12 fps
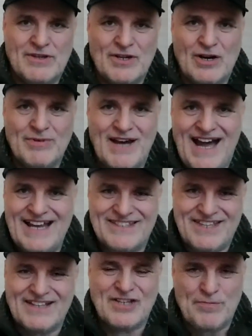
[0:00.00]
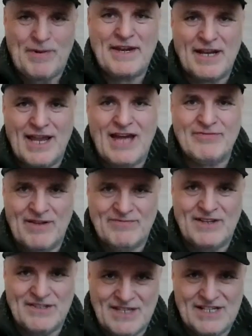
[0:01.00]
you know, but I think there's plenty of life
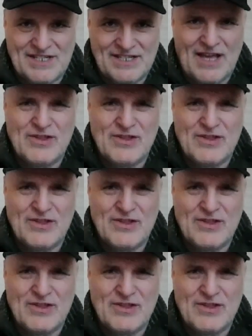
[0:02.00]
left in Tyson.